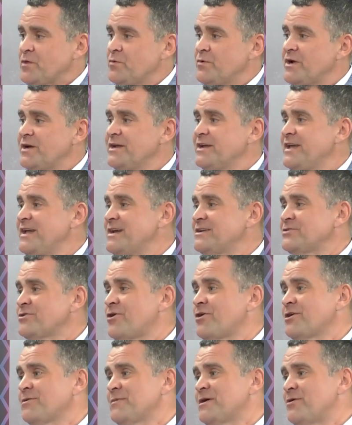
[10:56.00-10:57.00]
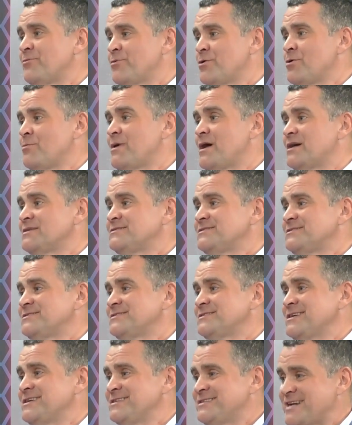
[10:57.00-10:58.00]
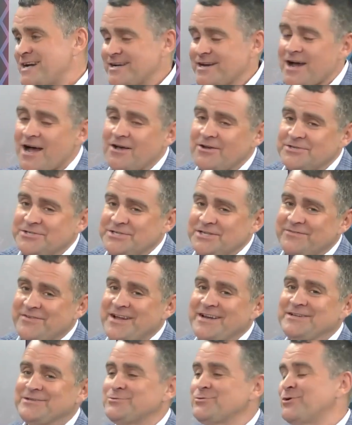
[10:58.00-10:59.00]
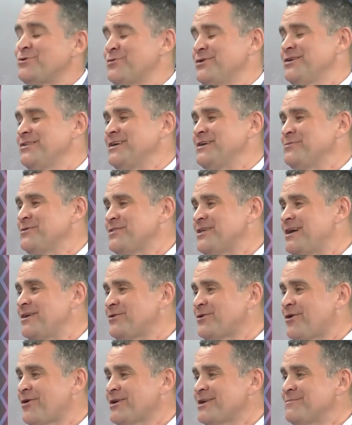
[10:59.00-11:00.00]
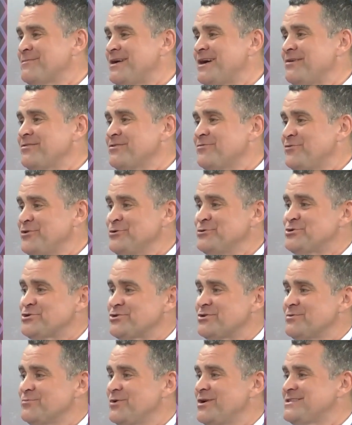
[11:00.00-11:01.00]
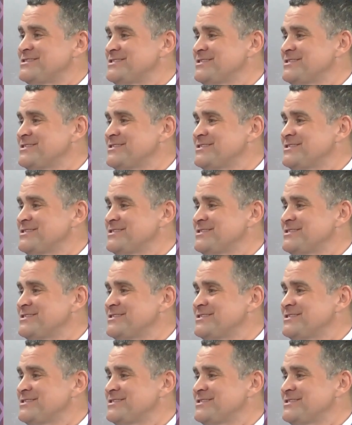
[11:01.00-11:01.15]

Now, you can't talk about robots and technology of any sort, really, without talking about the future and what's